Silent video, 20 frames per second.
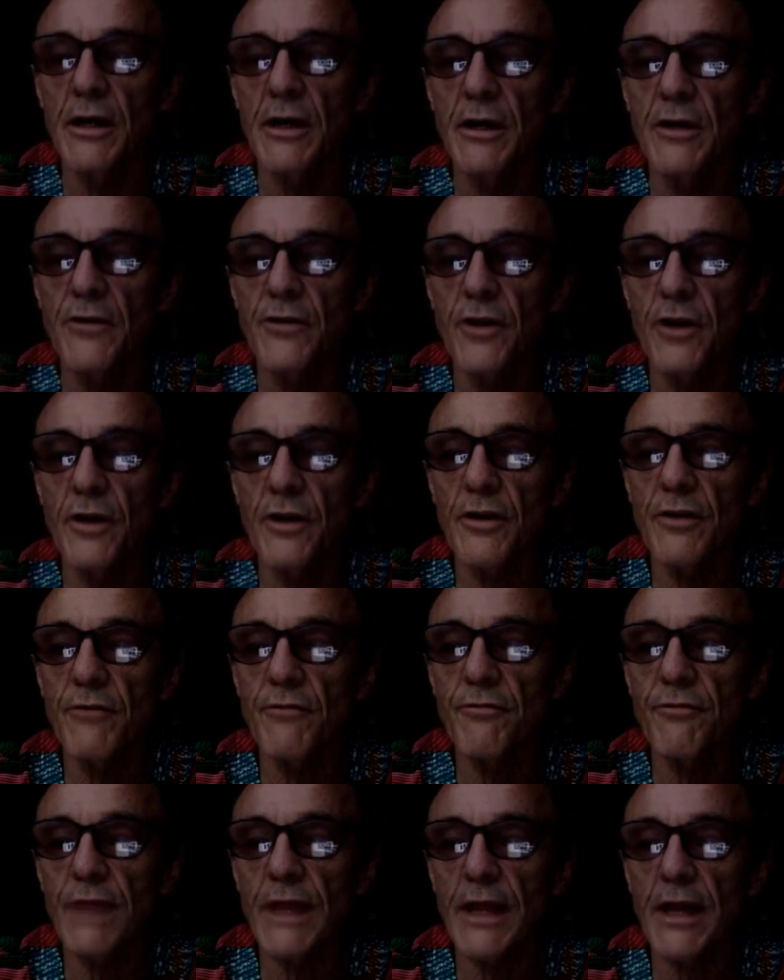John
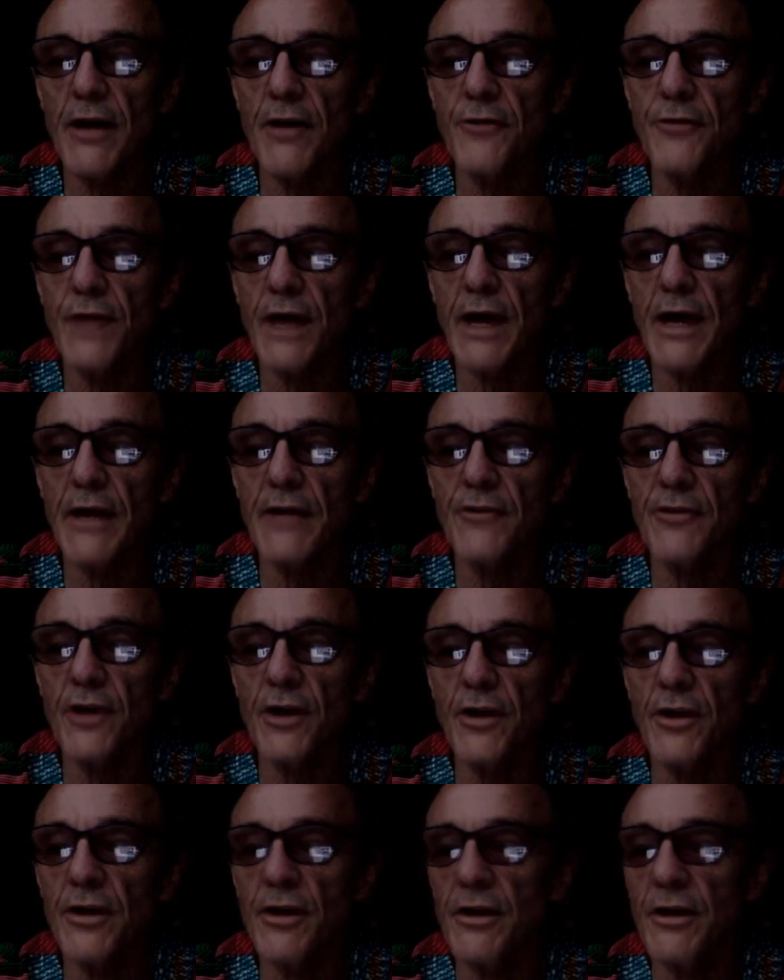Fellows, hi
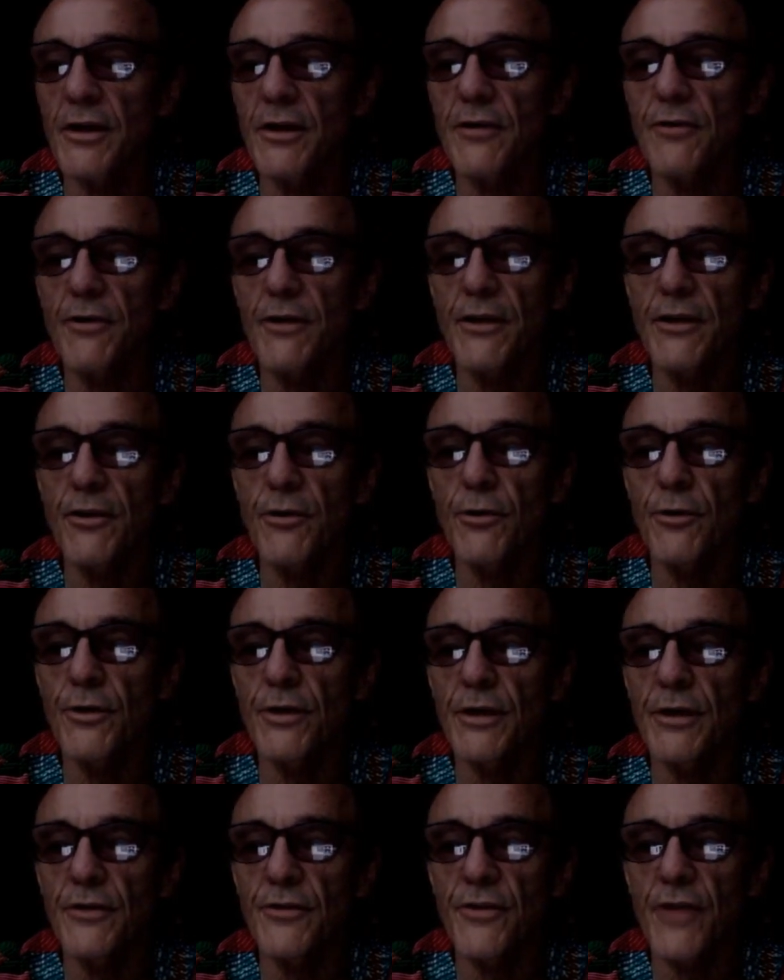John, you're in the
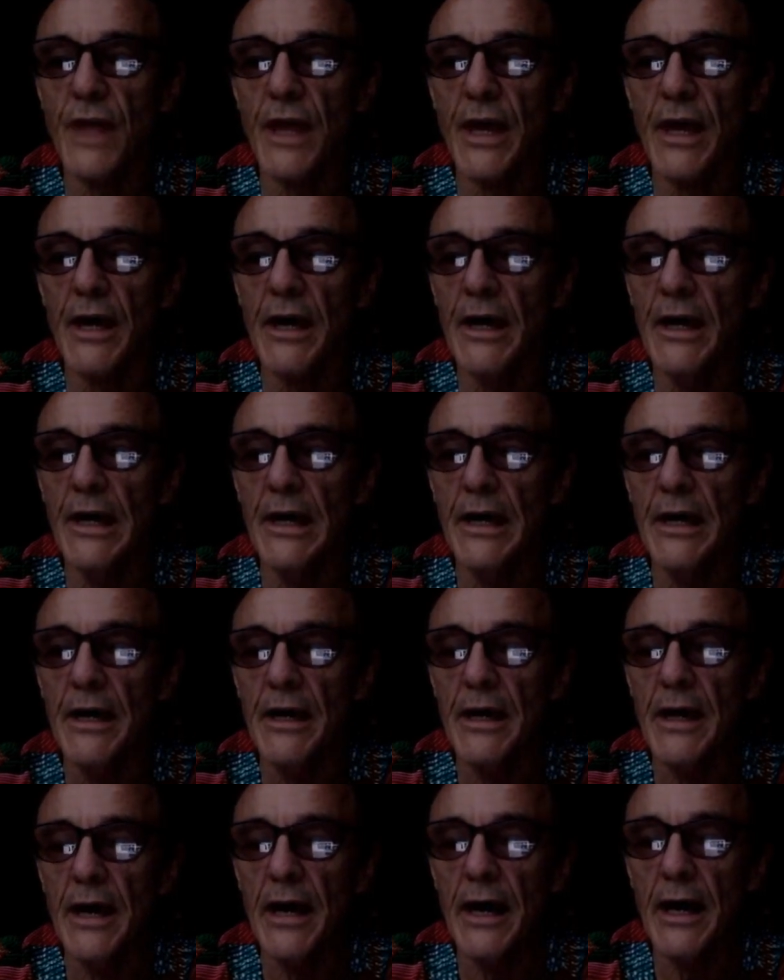audience there.
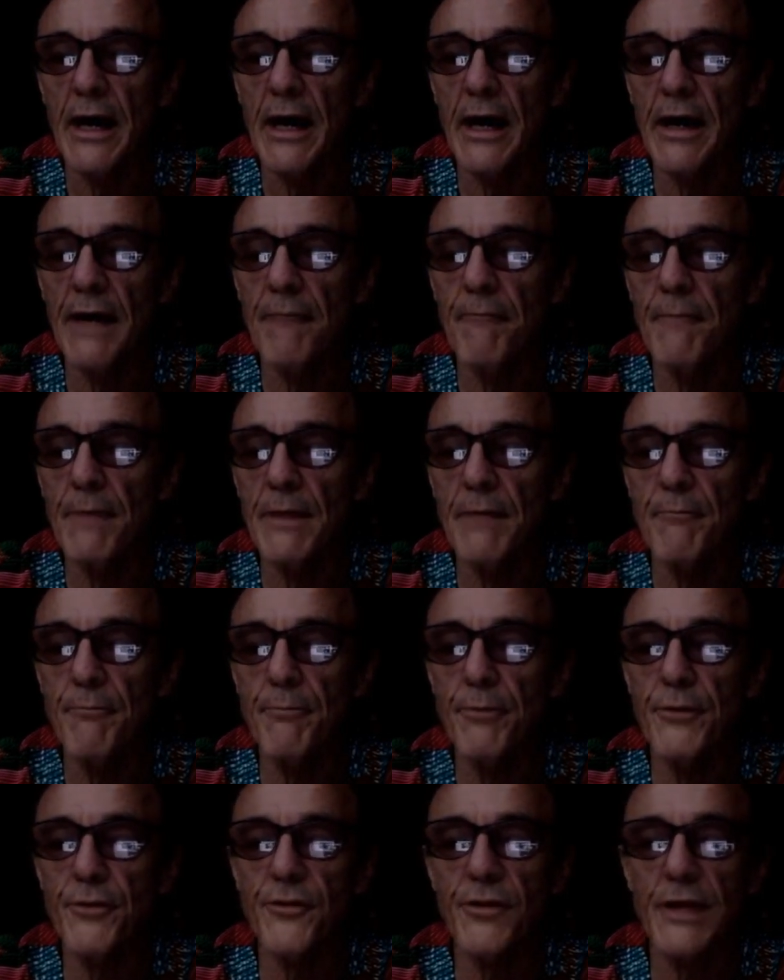It
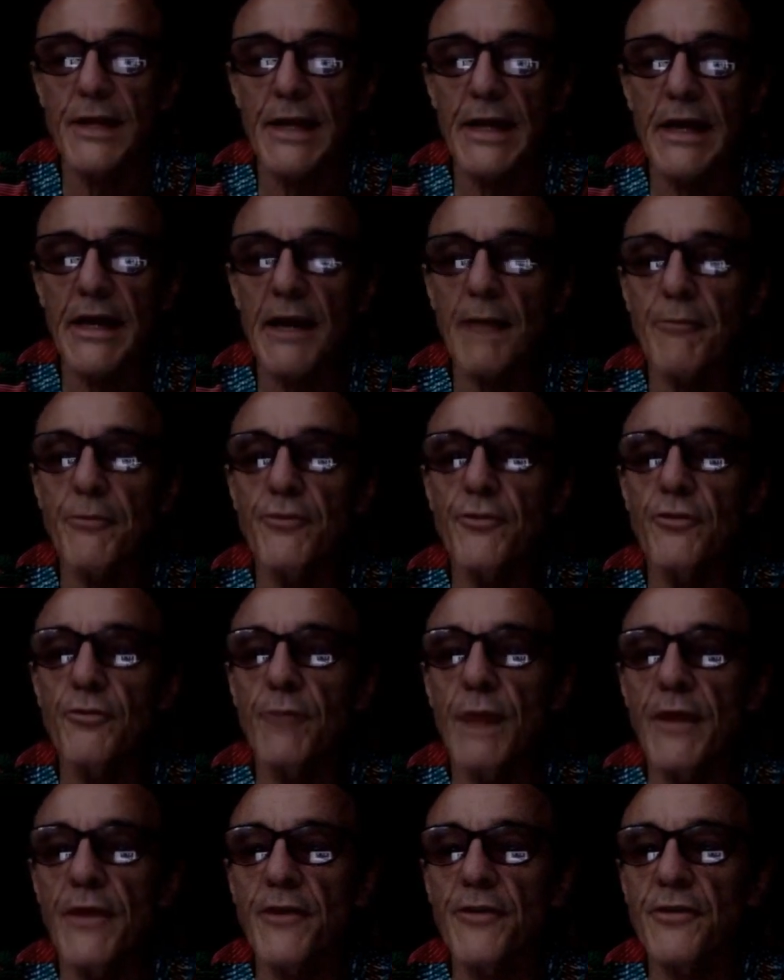puts a link, I presume
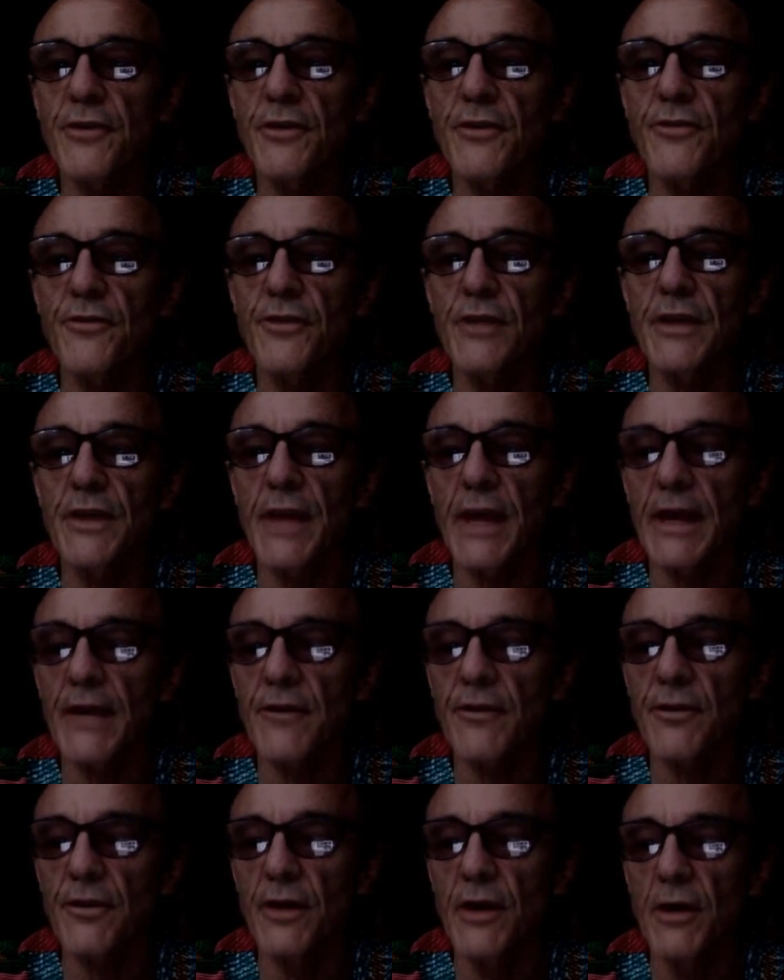others can see
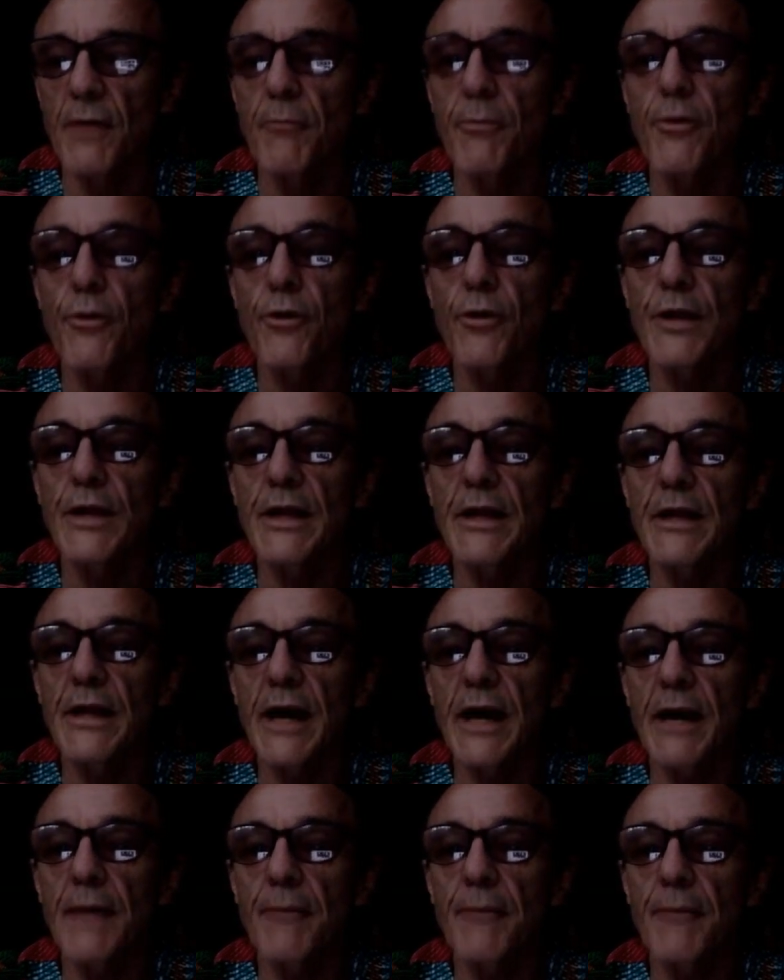that. Pauline,
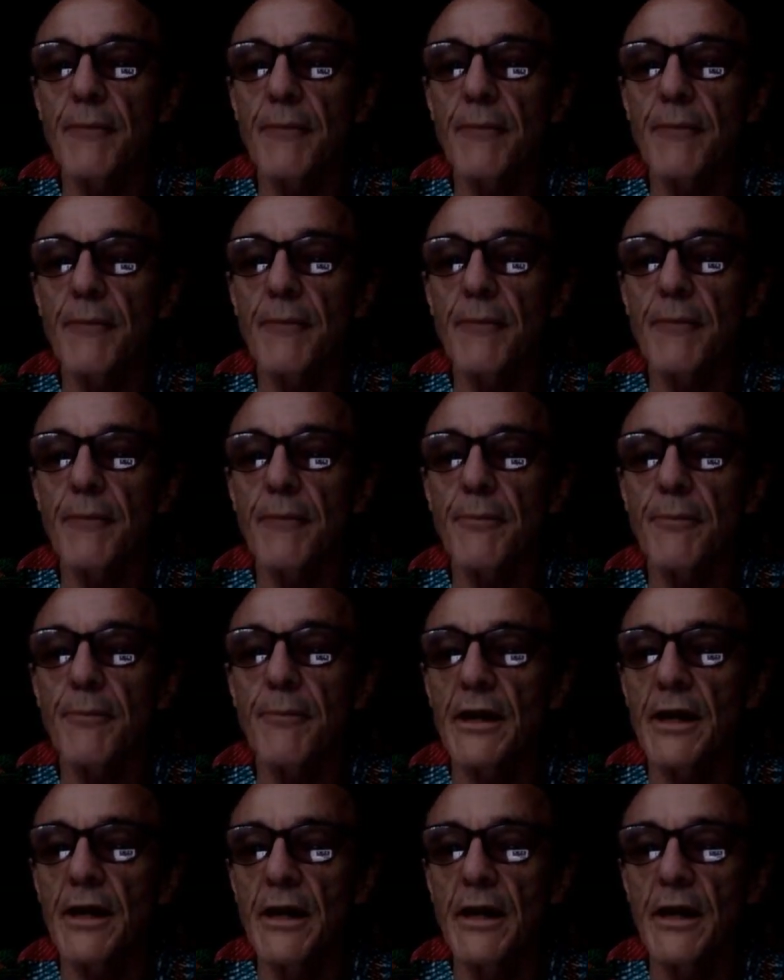hi
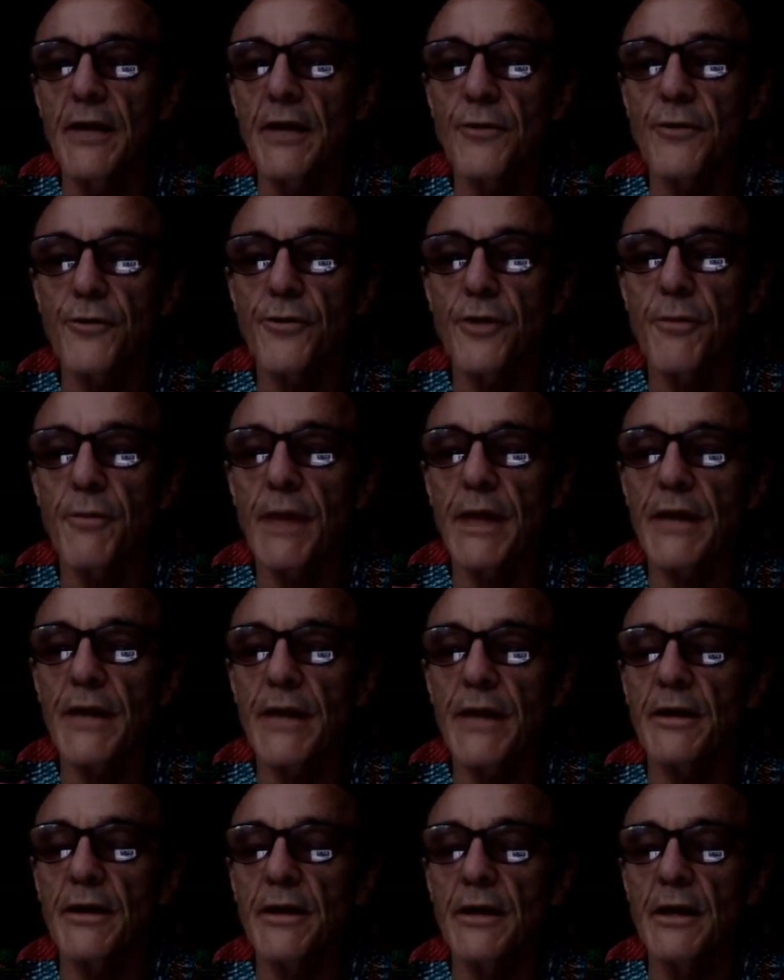Pauline, has also made
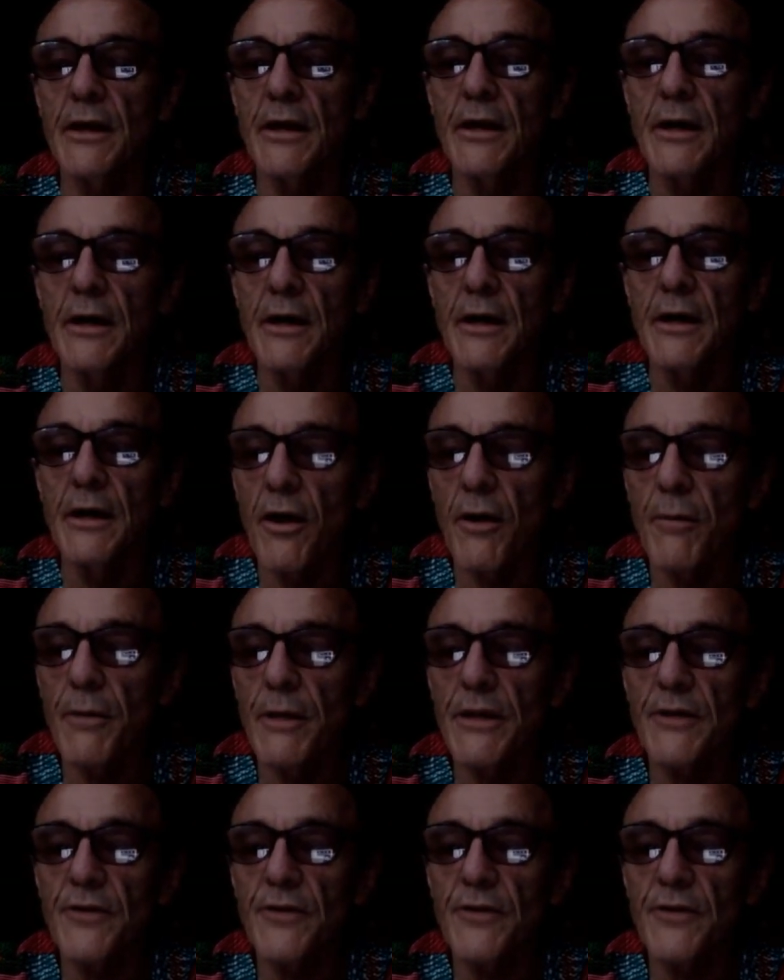a comment